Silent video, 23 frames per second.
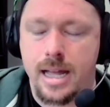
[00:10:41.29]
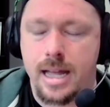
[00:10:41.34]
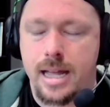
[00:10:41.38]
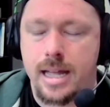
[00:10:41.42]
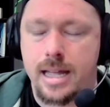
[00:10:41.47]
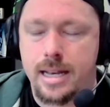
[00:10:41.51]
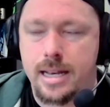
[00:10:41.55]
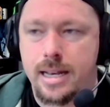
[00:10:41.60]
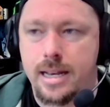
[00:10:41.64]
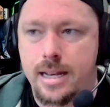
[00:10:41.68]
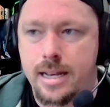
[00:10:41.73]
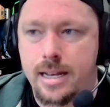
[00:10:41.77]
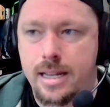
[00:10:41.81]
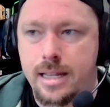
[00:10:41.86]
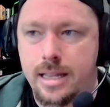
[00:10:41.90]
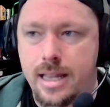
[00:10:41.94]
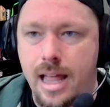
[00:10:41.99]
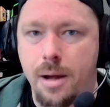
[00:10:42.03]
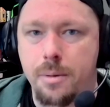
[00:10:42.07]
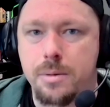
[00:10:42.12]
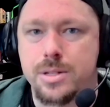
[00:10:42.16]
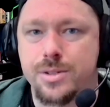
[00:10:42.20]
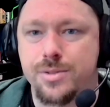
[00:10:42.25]
and
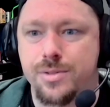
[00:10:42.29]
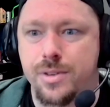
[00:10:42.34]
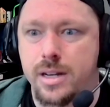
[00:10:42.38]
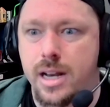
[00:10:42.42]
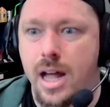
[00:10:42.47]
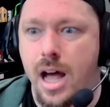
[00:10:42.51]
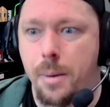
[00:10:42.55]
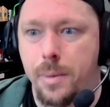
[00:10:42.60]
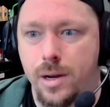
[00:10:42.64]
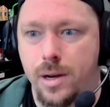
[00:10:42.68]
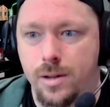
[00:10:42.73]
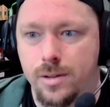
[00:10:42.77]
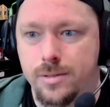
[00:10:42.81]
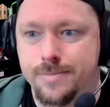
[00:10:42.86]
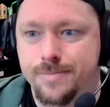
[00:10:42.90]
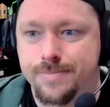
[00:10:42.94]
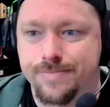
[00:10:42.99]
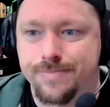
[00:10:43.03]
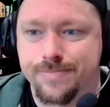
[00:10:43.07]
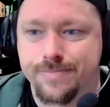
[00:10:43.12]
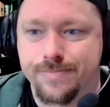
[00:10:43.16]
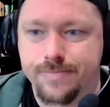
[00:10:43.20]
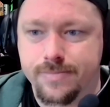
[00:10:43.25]
that was phenomenal.
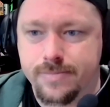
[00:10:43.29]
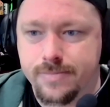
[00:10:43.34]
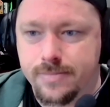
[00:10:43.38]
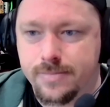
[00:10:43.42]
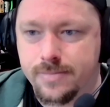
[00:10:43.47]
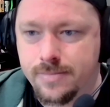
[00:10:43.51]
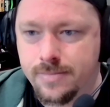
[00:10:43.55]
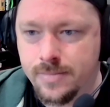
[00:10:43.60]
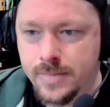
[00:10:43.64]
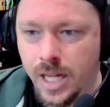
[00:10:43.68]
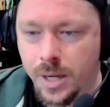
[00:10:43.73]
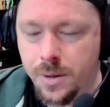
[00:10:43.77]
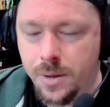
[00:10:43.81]
That